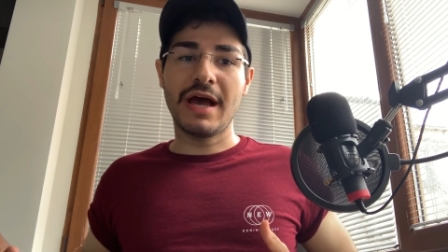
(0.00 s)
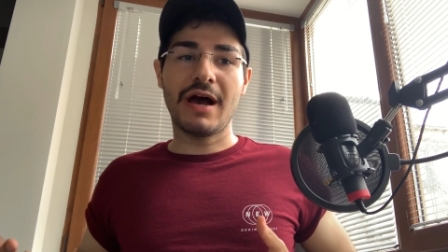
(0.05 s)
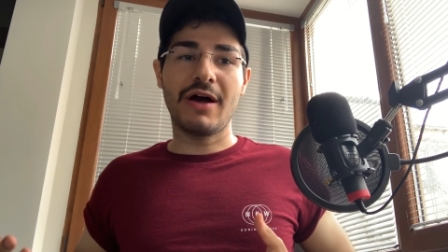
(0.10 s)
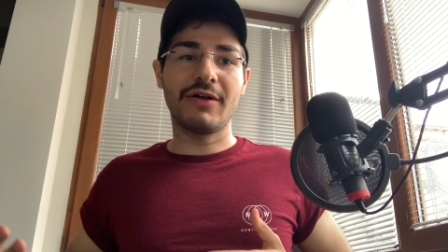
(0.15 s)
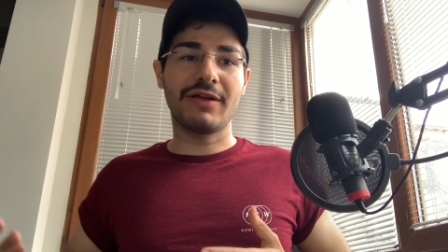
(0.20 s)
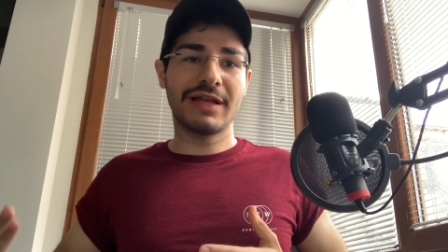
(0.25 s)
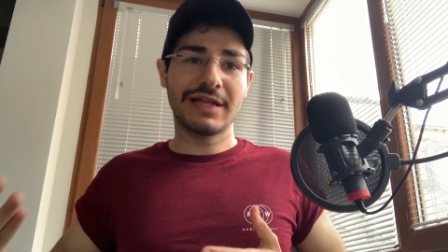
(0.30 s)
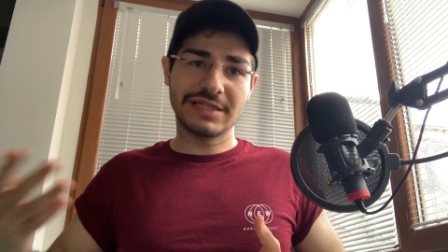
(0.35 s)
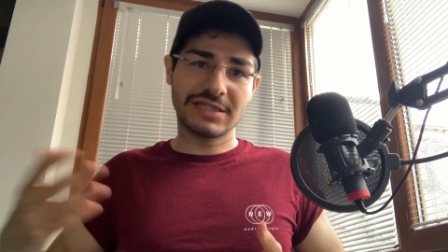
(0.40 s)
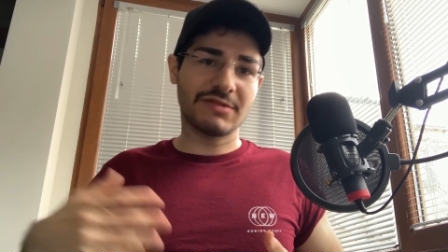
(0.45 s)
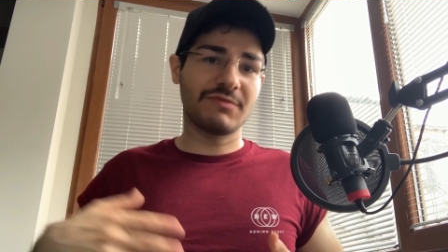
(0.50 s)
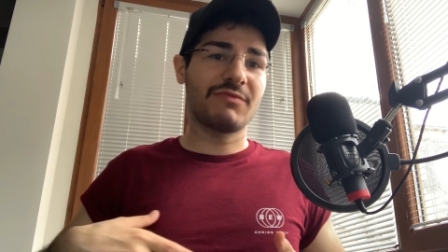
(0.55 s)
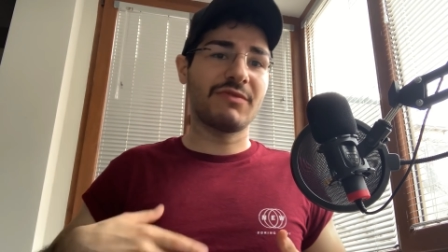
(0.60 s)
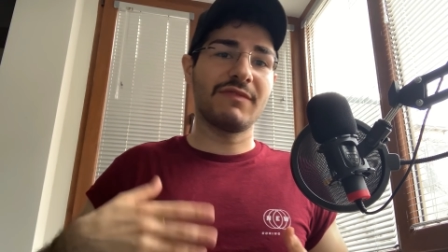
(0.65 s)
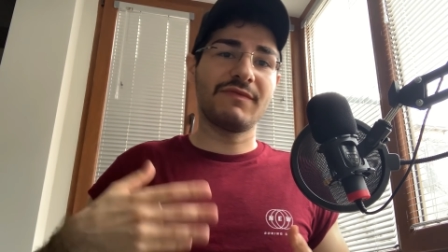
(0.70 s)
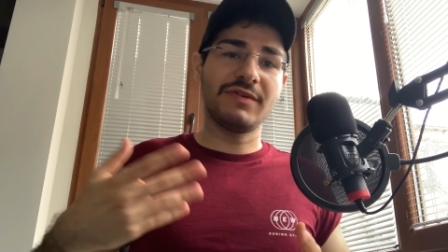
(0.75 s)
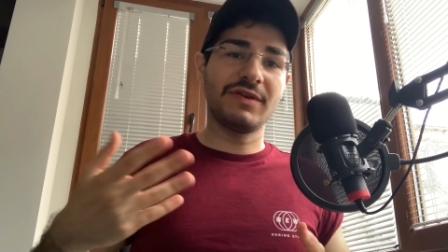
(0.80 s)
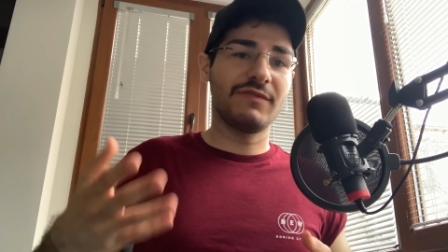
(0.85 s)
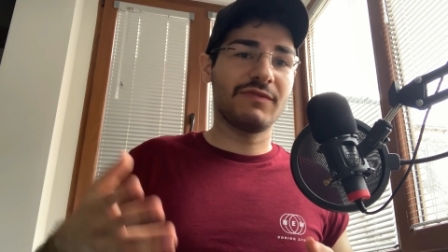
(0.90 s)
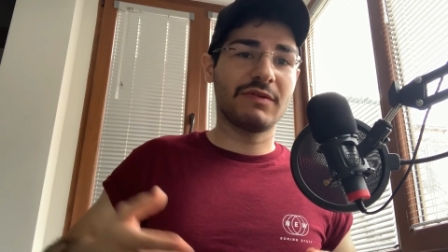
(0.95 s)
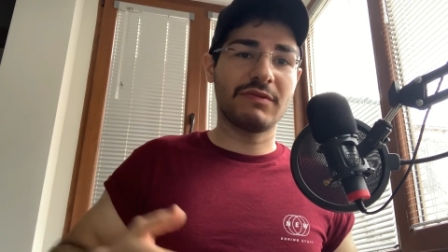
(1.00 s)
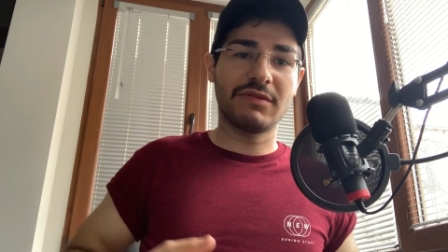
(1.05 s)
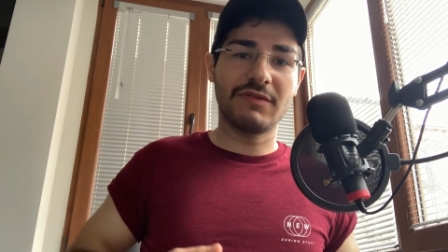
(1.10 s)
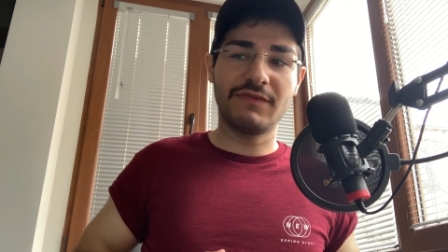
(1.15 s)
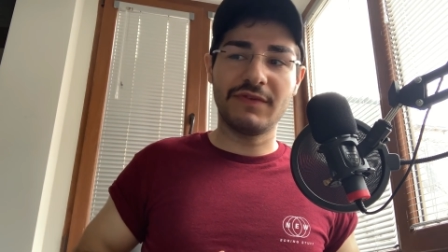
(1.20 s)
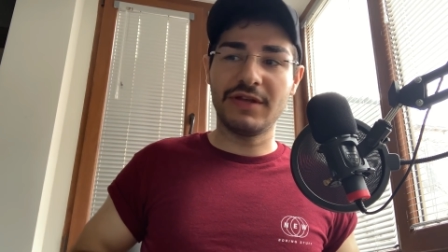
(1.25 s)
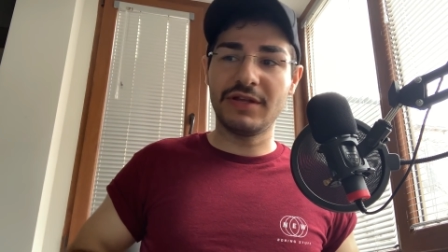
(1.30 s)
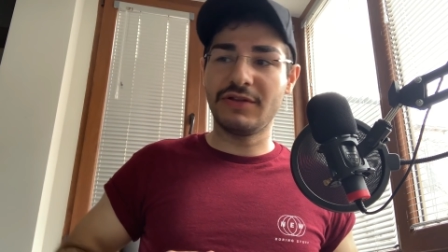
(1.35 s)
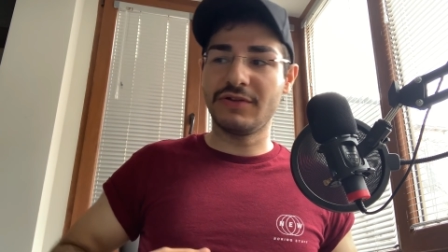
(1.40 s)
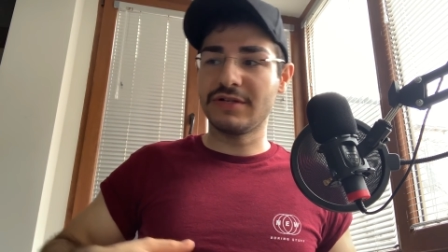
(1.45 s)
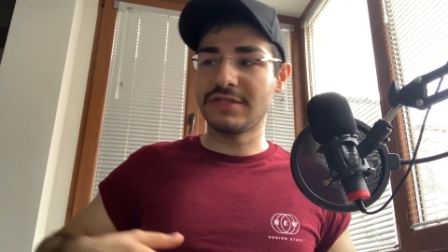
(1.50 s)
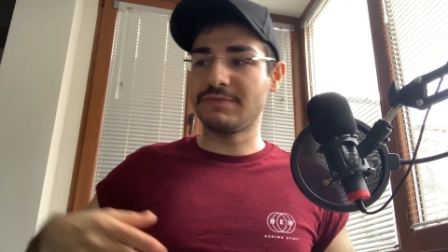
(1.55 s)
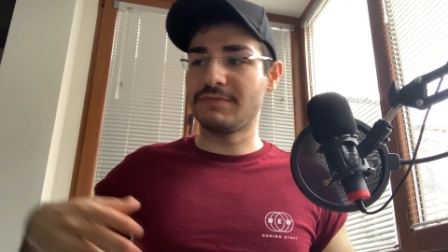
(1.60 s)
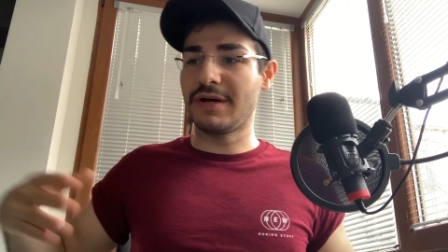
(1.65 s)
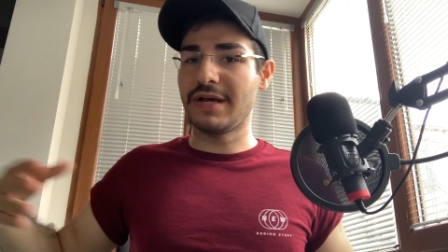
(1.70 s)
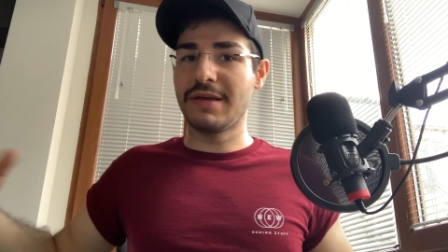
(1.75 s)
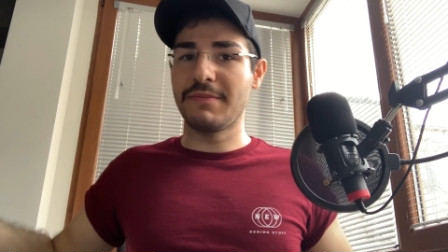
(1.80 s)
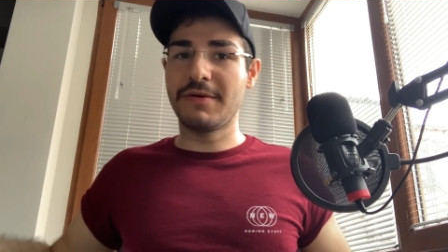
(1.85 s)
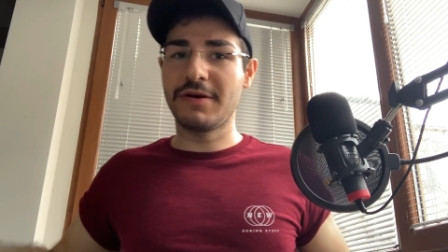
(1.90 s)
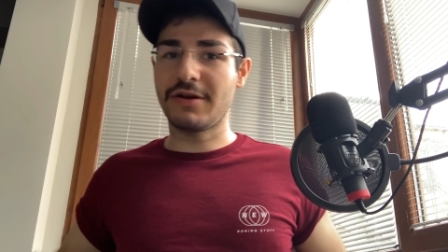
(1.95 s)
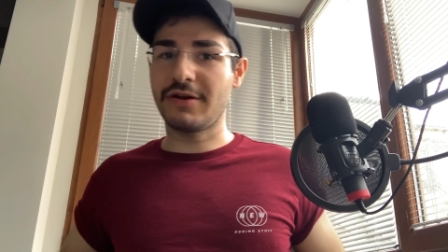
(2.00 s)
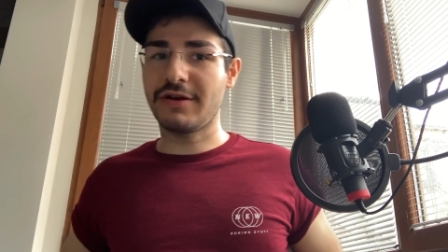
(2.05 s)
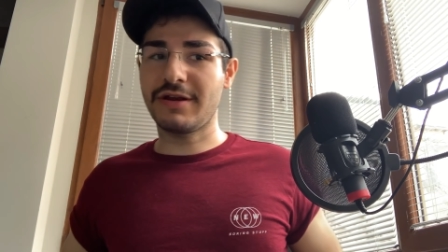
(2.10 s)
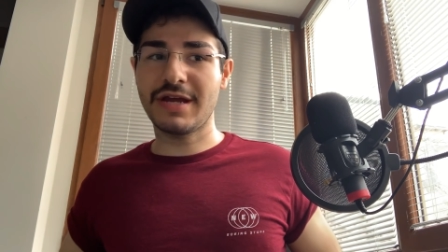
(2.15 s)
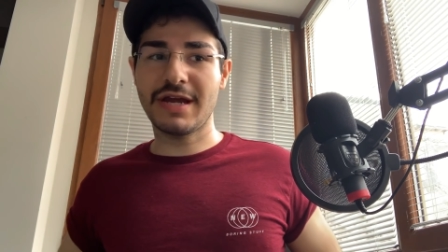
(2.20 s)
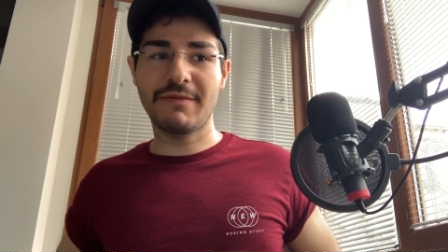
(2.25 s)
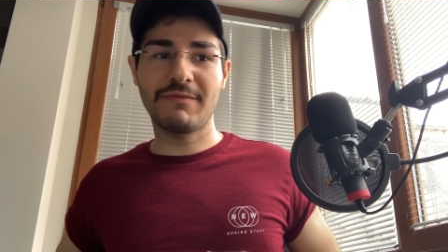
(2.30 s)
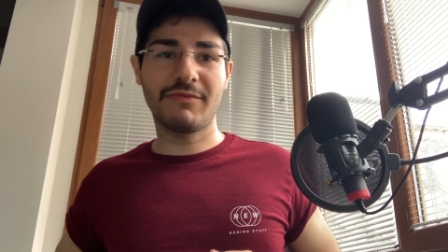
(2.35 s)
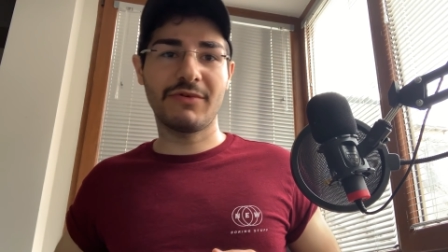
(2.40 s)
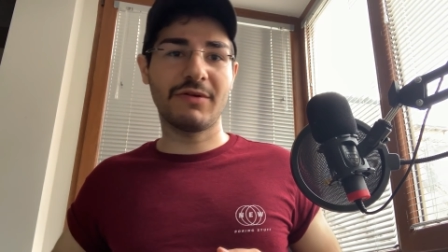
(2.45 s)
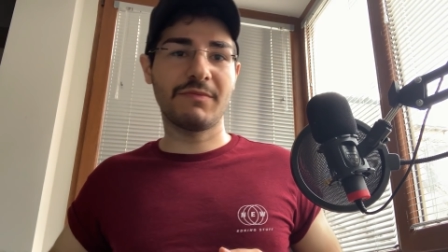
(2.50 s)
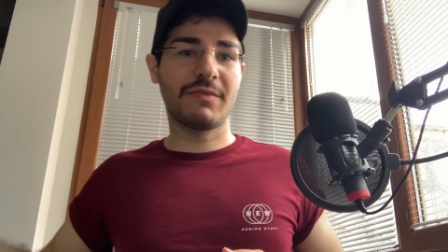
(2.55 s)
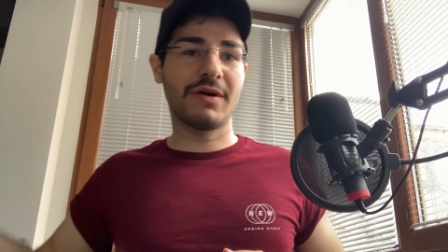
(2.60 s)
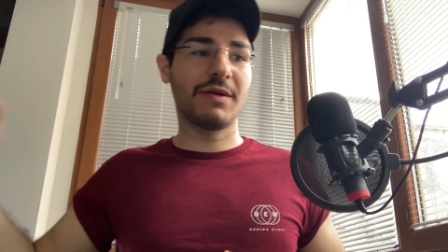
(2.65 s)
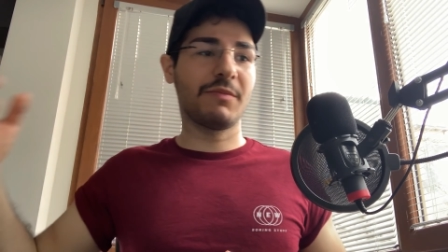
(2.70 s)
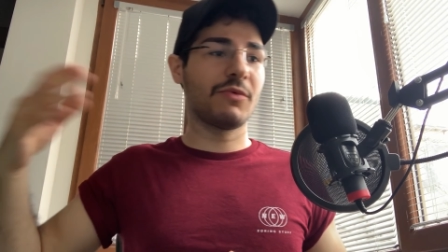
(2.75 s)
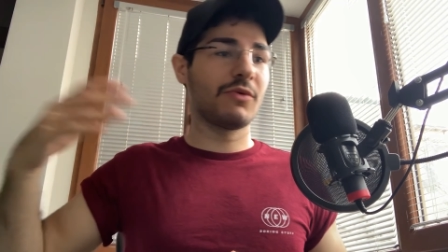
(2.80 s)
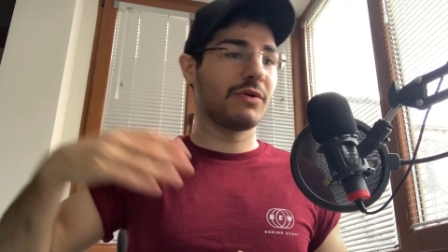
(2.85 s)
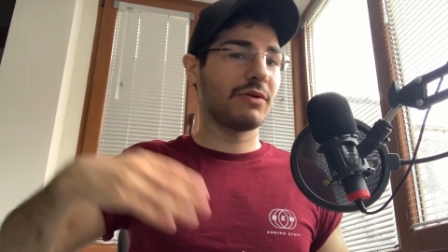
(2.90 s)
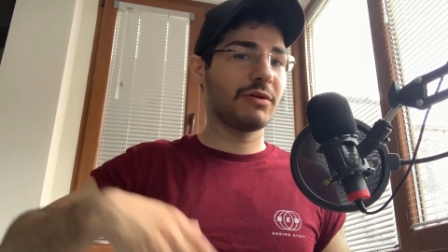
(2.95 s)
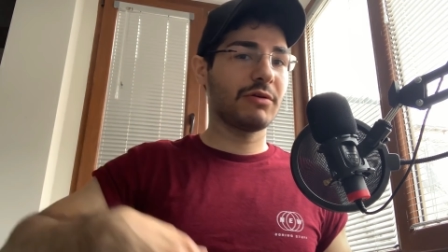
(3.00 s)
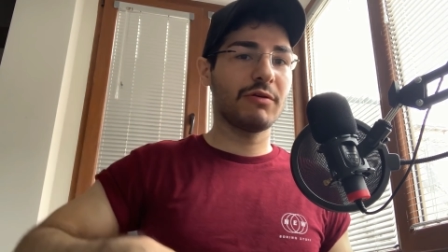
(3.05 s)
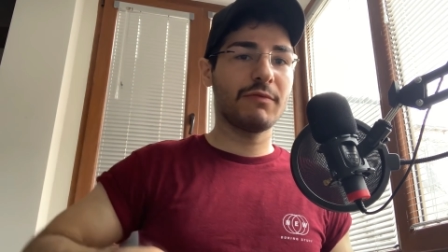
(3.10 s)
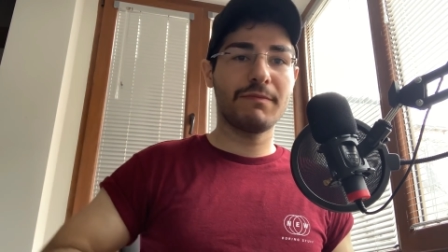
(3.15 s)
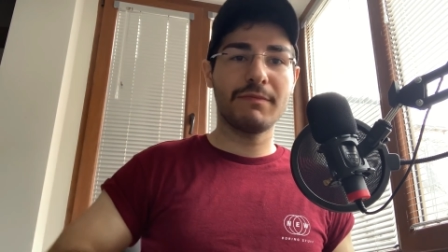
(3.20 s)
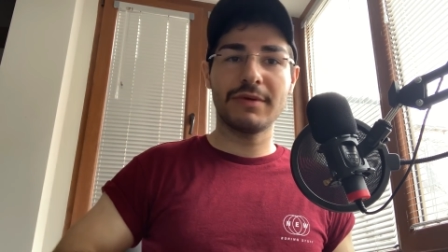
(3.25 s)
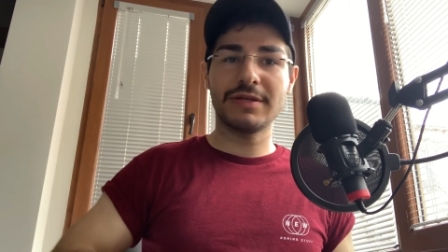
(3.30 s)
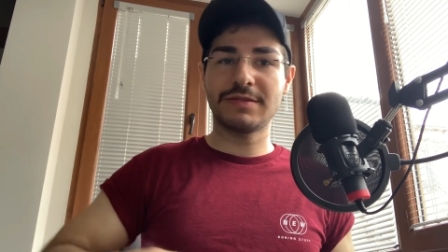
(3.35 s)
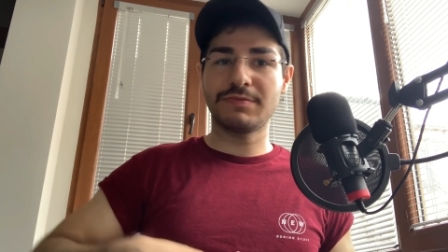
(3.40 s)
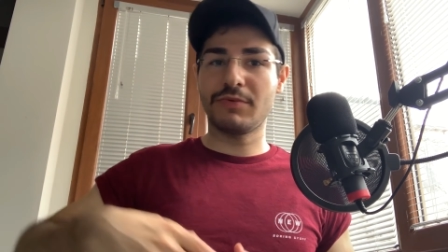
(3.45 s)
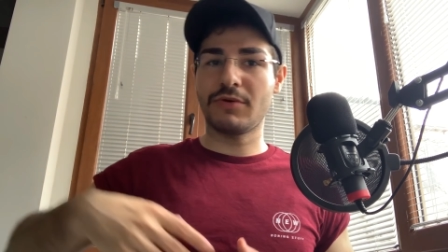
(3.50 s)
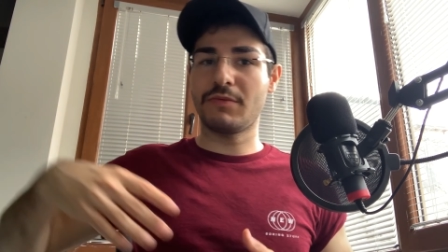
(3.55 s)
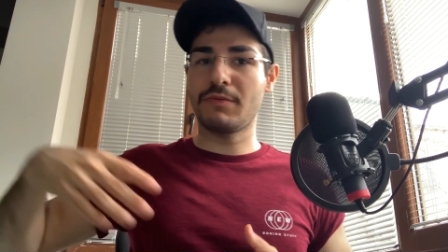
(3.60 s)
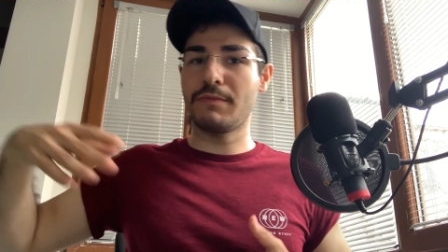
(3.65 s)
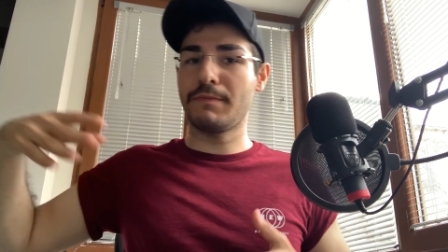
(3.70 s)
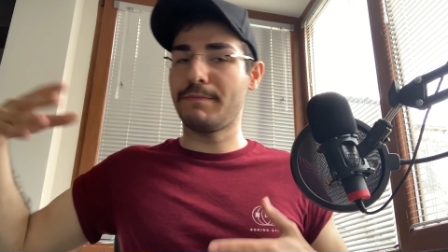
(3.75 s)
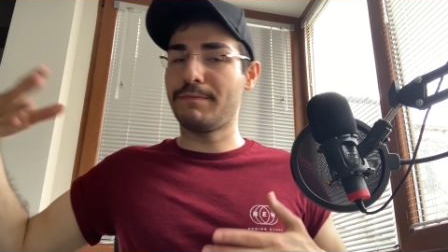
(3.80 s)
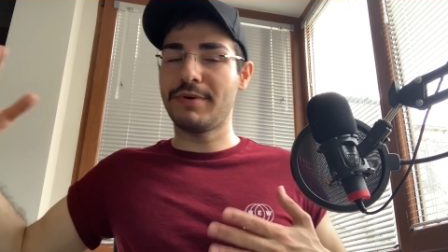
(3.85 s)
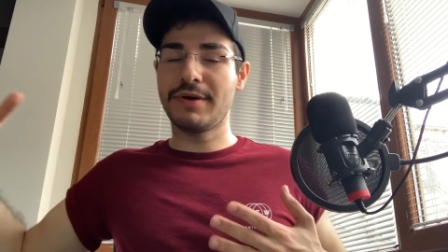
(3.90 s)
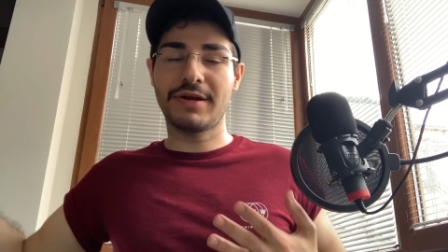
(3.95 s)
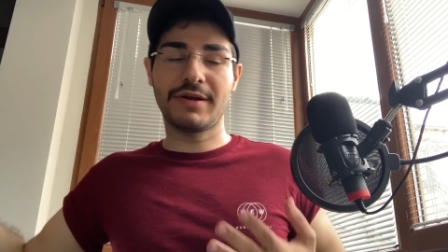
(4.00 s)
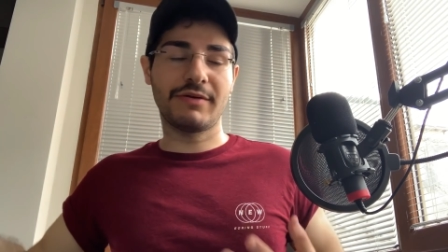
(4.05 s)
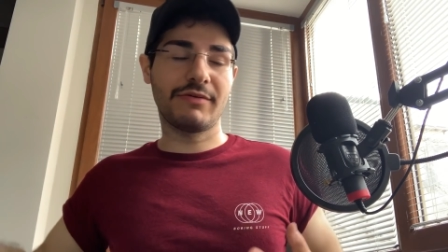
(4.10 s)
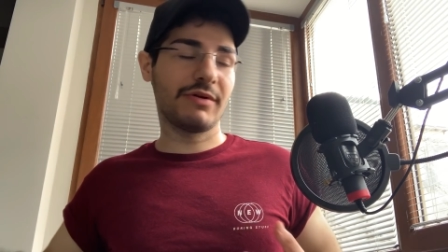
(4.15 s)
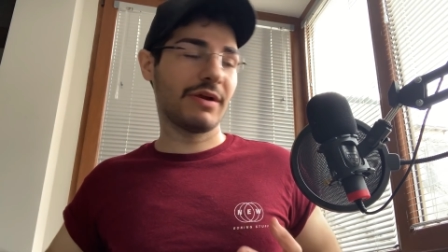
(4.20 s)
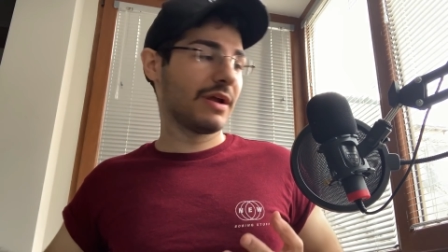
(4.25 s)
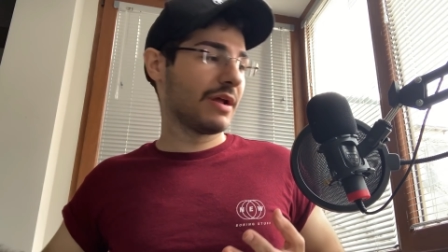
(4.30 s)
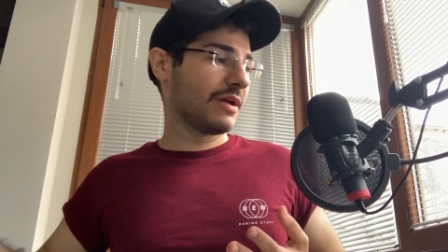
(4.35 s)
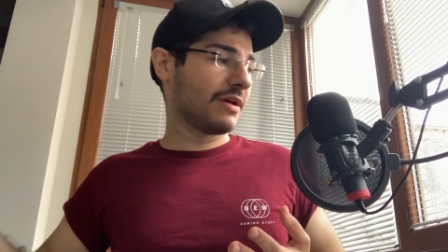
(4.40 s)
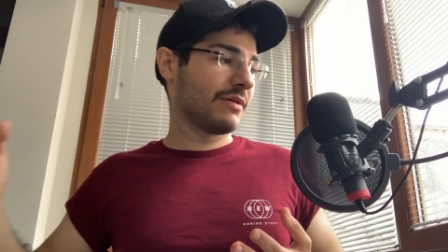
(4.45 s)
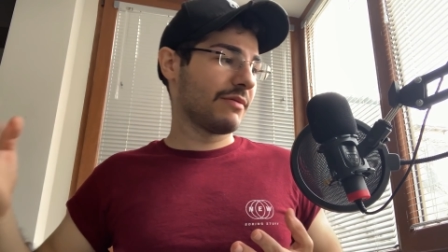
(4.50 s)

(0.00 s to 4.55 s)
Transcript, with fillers: I'll get some revenue from the videos, buy a better camera, buy more equipments, buy better